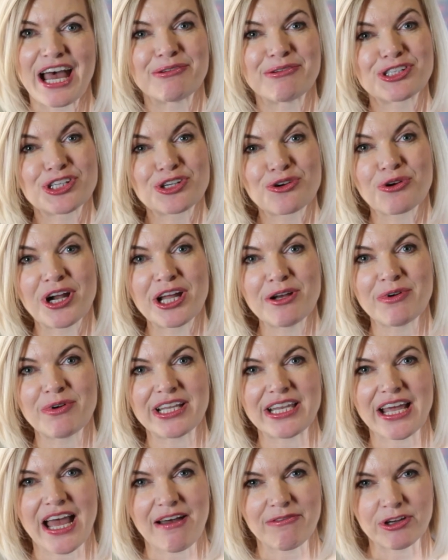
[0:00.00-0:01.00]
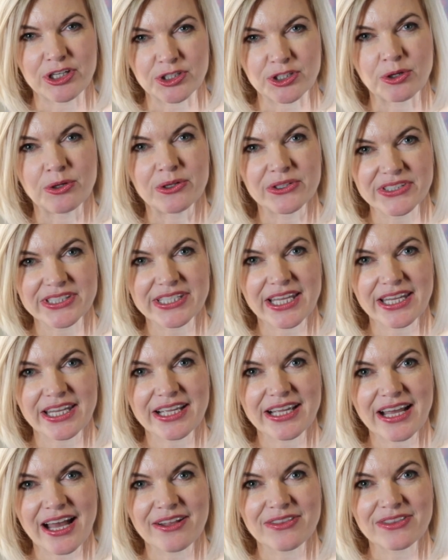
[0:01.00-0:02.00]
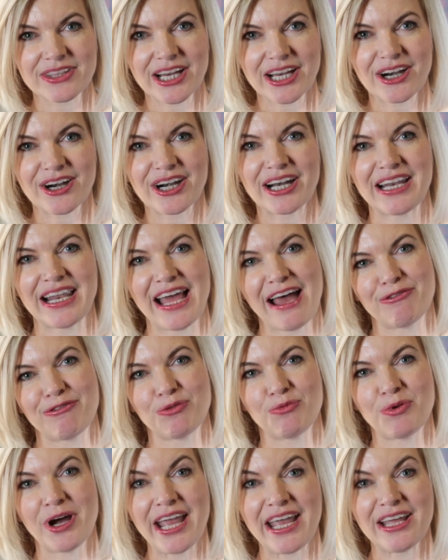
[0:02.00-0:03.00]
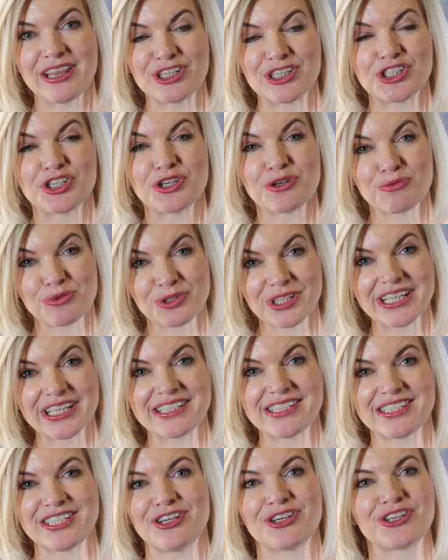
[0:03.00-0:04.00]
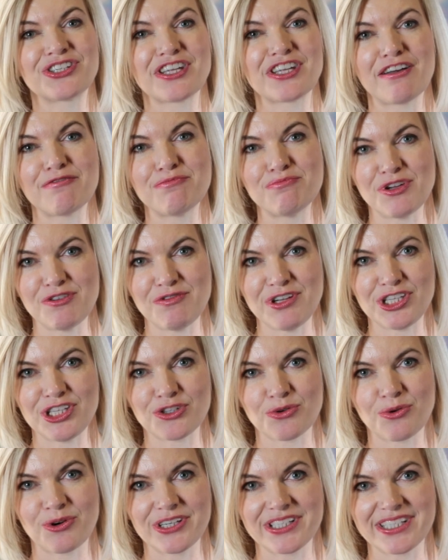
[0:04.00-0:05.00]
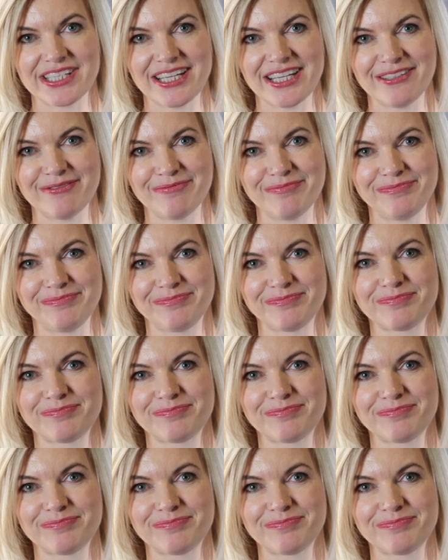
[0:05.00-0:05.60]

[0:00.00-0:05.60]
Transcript: And it's a great way to have a goal setting out there and have a way that you can really see yourself moving towards it.